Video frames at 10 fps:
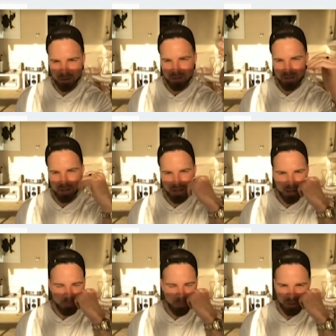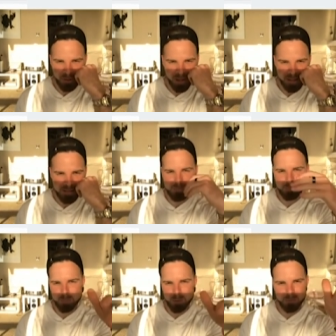uh, more clients.
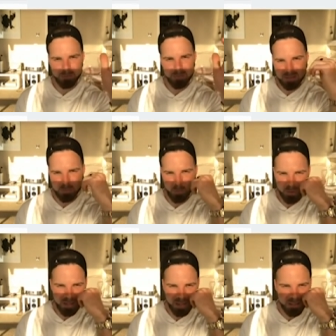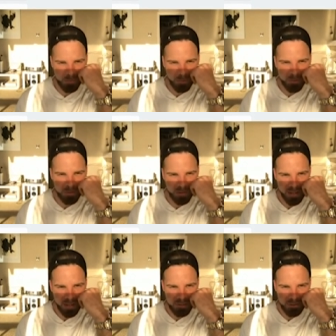Boom, that's more tangible. That
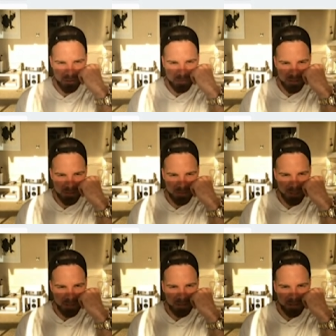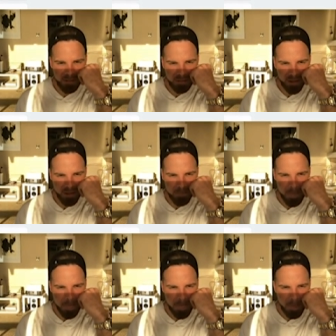actually speaks to me, right?
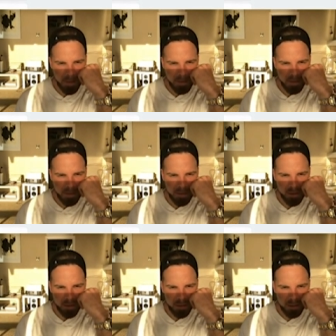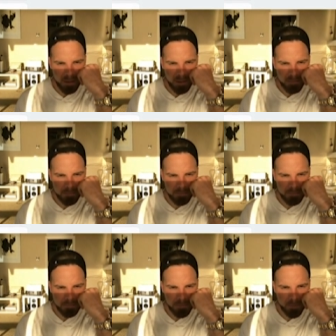Um,
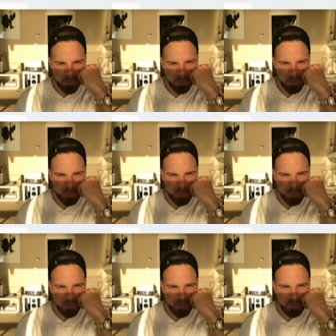cool, cool, cool.